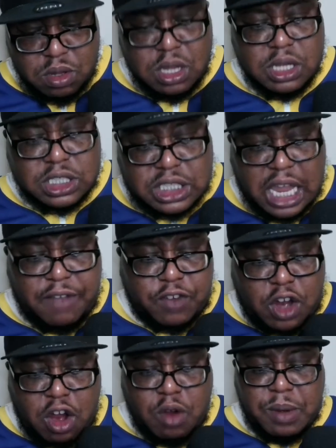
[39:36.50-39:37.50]
Steph
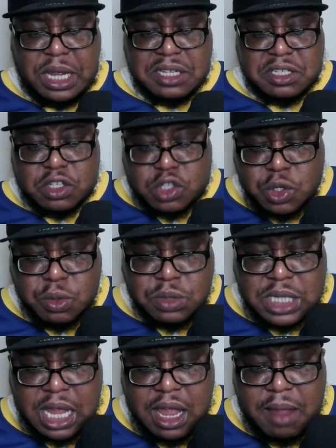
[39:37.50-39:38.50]
Curry is a
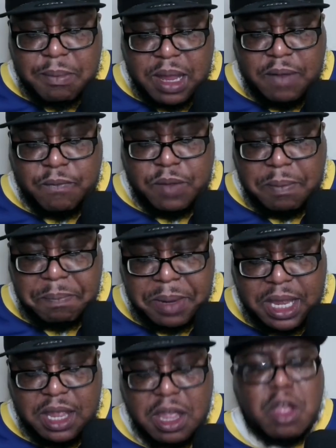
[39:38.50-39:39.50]
2-time
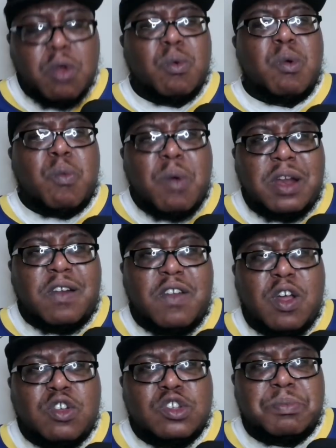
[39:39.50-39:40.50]
MVP, with one of
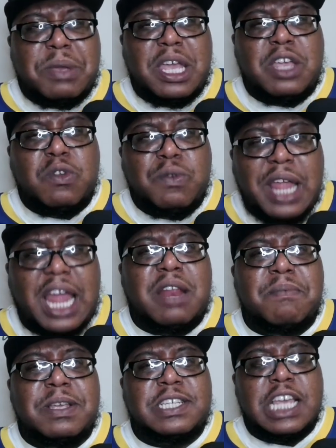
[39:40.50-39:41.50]
those being
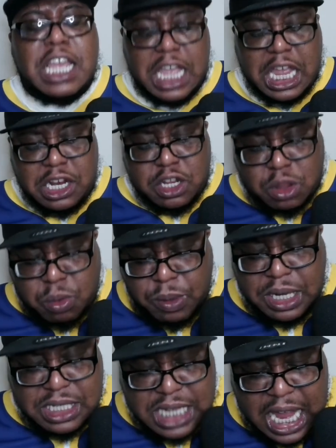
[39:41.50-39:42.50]
unanimous, and a
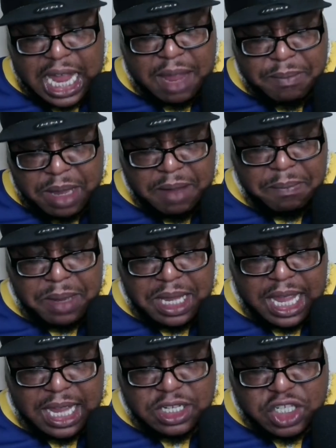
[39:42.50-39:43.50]
3-time
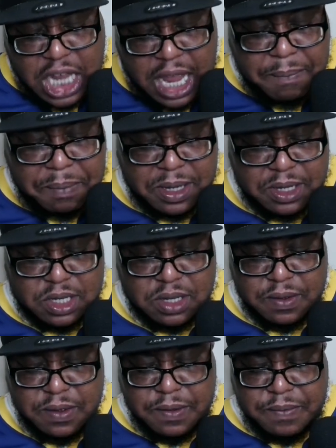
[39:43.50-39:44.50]
NBA champion.
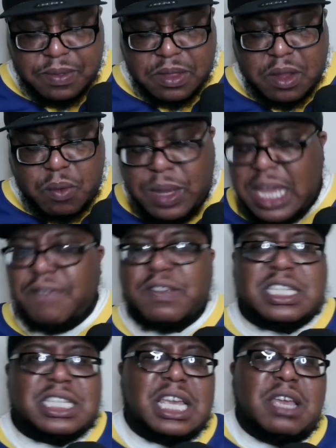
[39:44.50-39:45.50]
We even
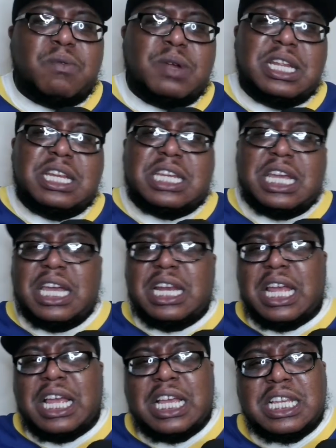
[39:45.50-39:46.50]
seen what he did
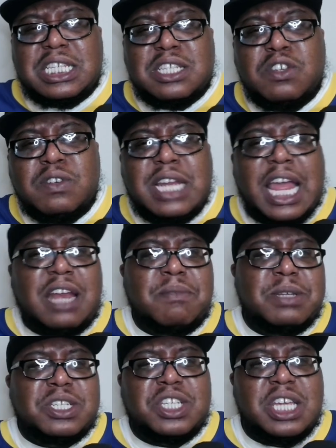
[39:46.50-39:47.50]
in his
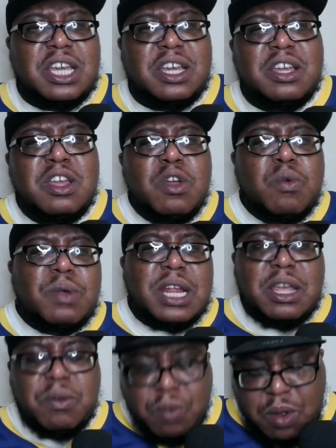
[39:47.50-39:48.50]
unanimous year where
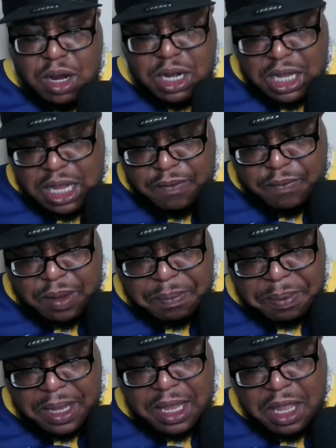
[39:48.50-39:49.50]
he won the
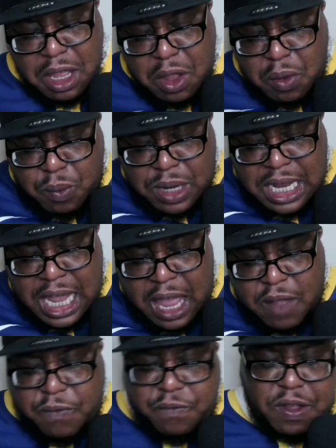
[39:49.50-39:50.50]
MVP when he
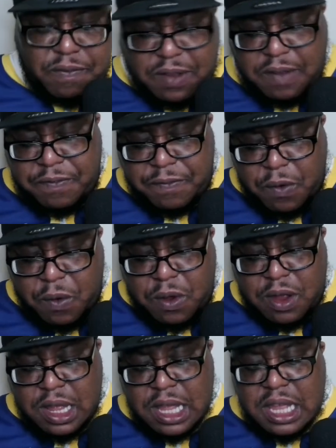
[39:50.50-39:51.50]
had
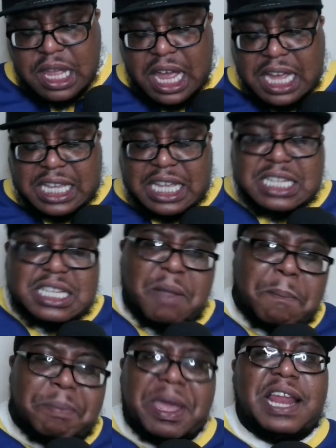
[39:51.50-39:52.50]
54 against the
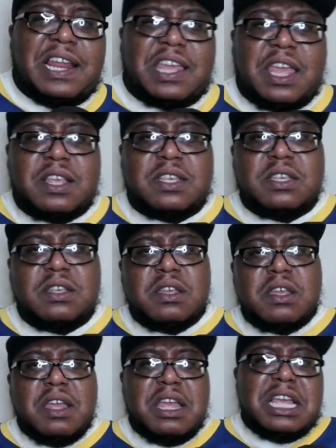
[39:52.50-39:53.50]
Pelicans.
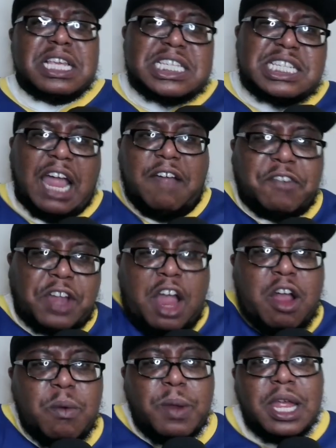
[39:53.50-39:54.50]
Steph
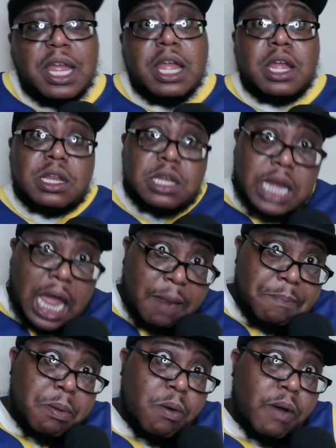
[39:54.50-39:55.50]
Curry,
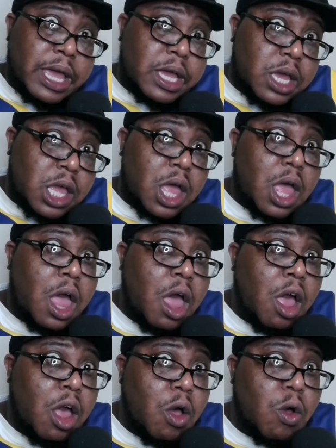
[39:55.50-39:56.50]
that boy
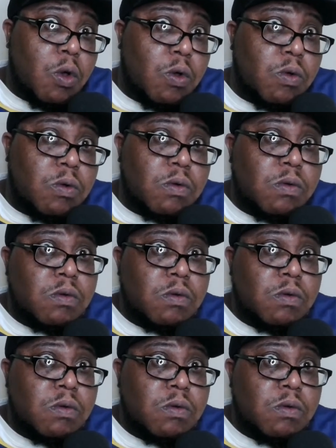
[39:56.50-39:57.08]
cold.